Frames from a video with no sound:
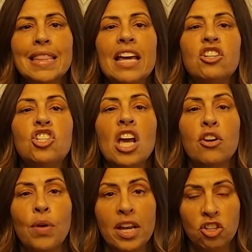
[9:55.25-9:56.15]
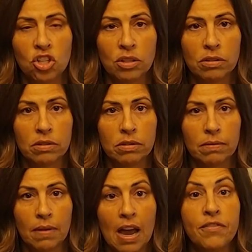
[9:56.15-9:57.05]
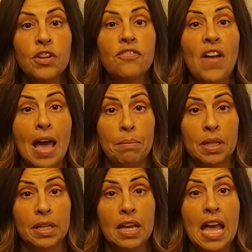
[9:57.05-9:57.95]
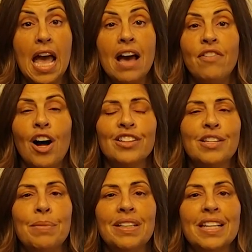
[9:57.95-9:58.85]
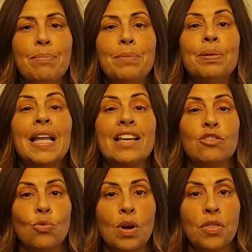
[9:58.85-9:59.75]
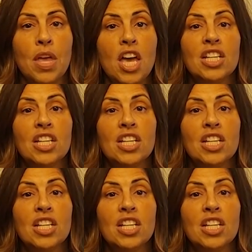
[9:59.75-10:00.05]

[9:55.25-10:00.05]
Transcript: that generations of your family have ultimately been blessed with